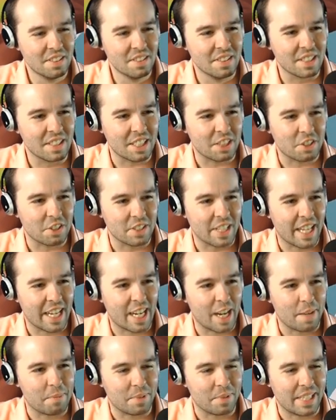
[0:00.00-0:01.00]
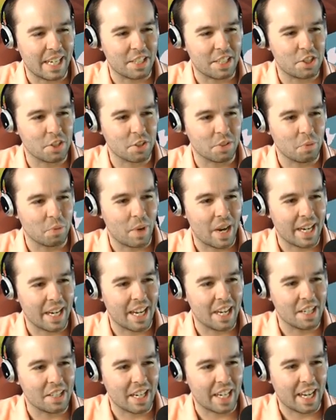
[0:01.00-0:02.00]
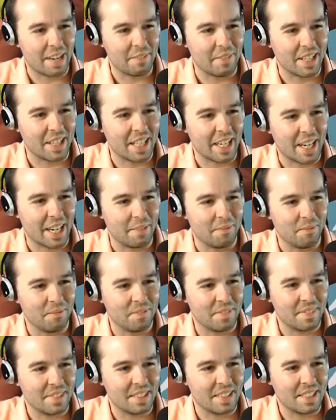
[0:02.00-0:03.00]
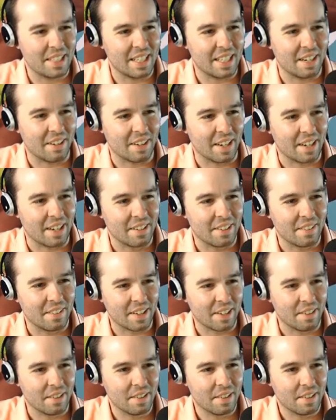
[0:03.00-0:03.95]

Get your leg up. Get your. Why can't I get my leg up? There we go. There we go.